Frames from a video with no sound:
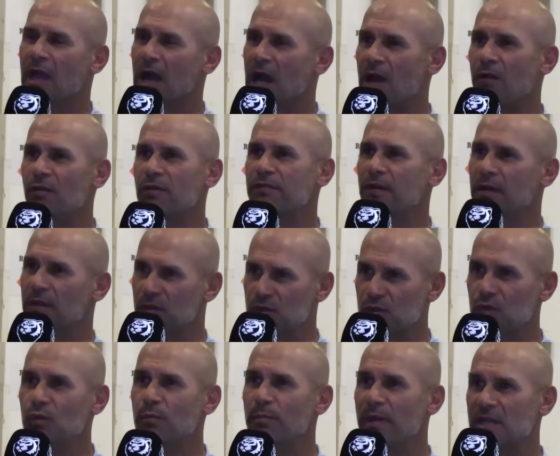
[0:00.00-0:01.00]
Arif are the
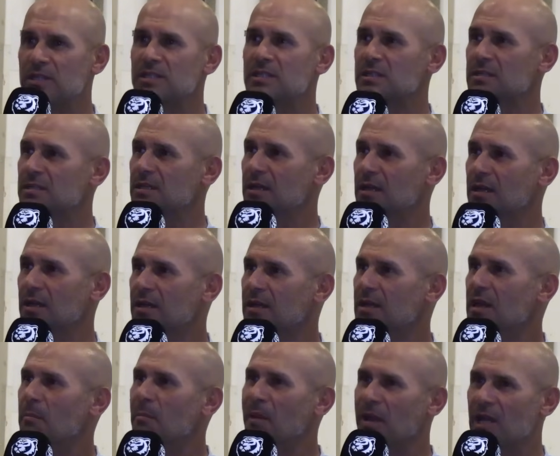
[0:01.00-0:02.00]
two best
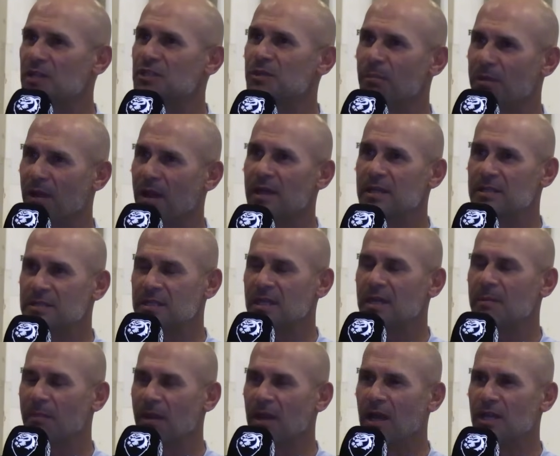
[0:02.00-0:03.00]
Malaysian players
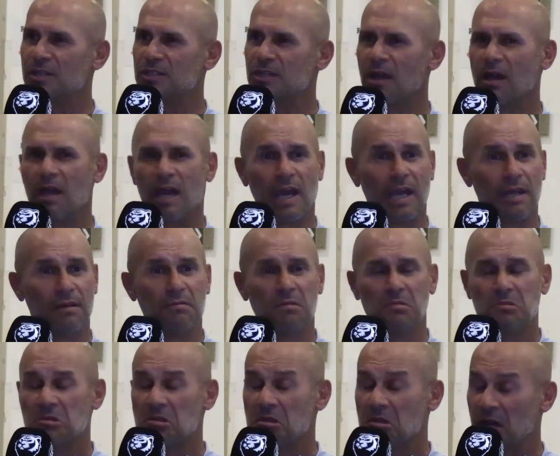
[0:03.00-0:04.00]
in Malaysia, and
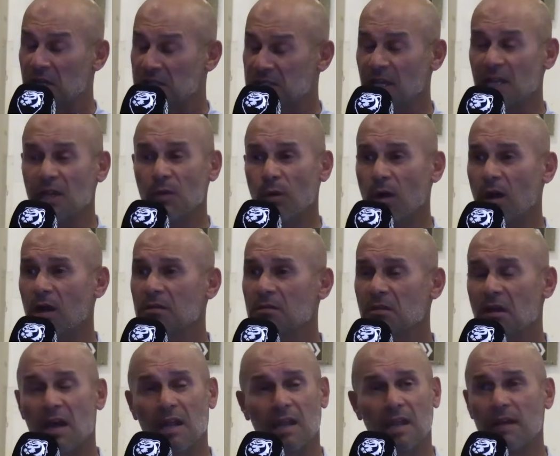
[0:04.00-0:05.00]
I tell you what,
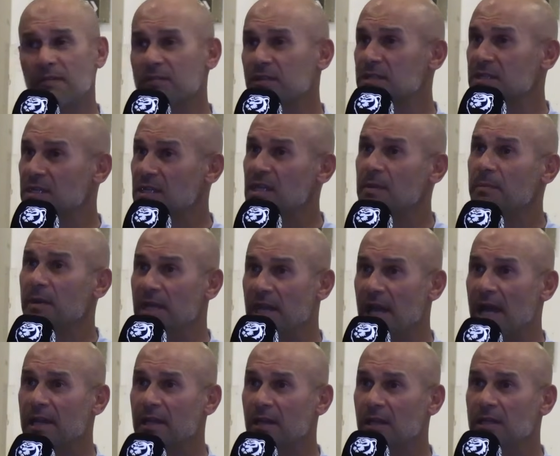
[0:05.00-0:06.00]
I'd love to see them in the
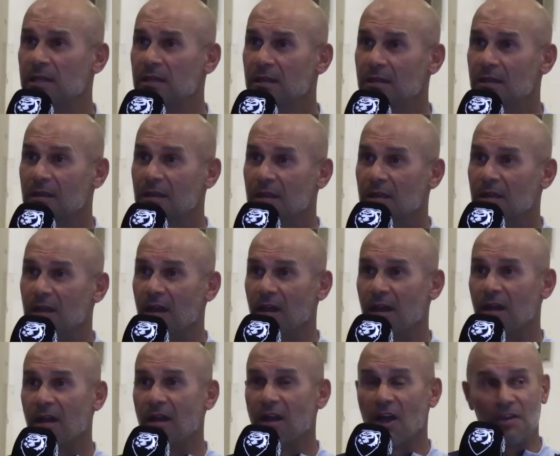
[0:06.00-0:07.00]
A-League.
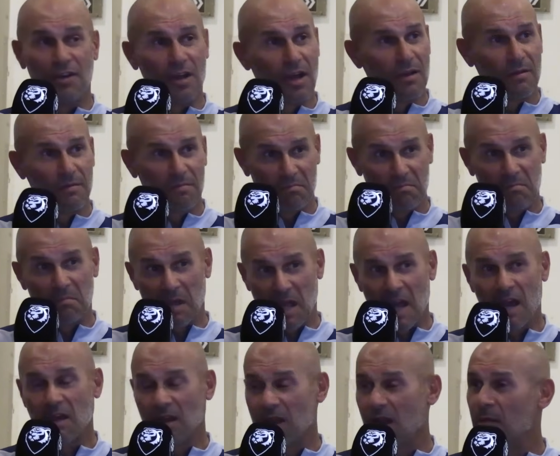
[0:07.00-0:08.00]
I know
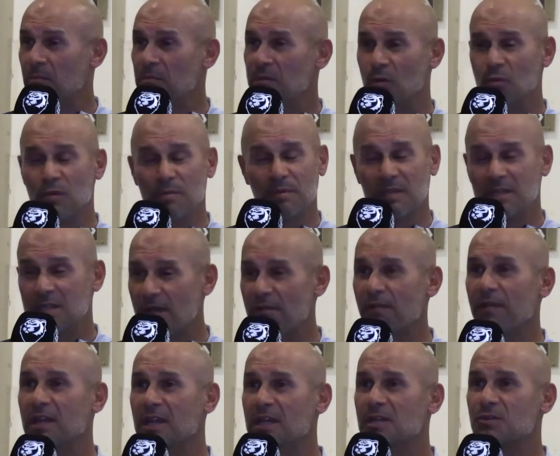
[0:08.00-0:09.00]
our club would be
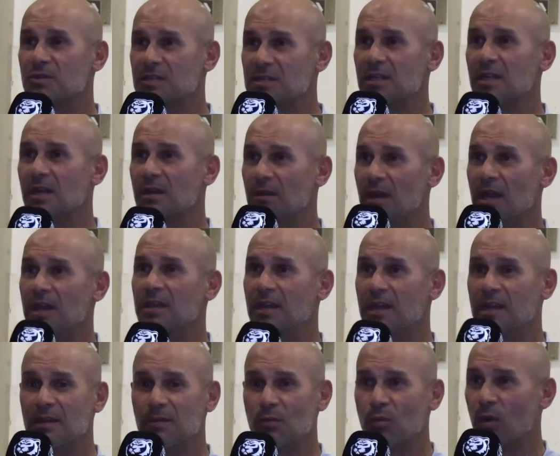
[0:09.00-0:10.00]
definitely interested
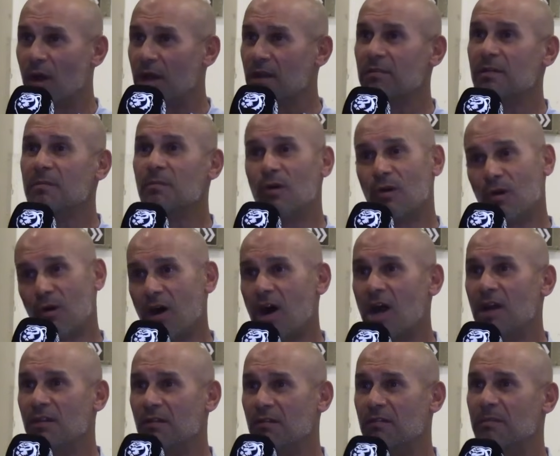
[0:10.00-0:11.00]
in one of them or
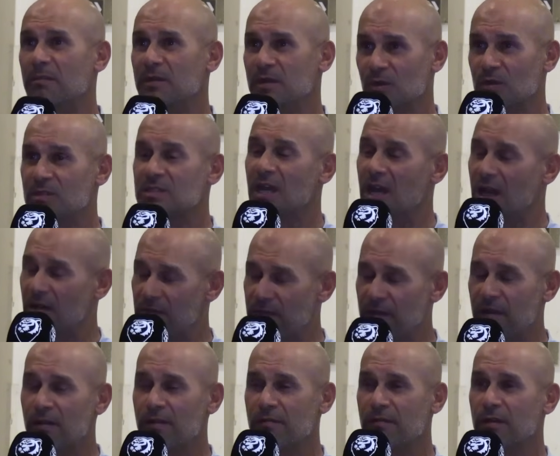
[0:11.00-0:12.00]
either of them, because they are
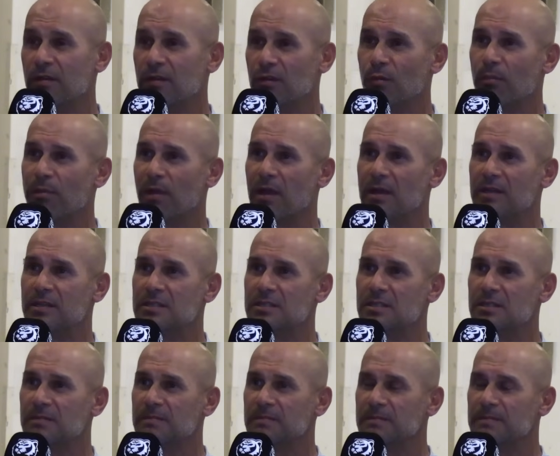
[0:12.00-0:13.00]
very, very good players.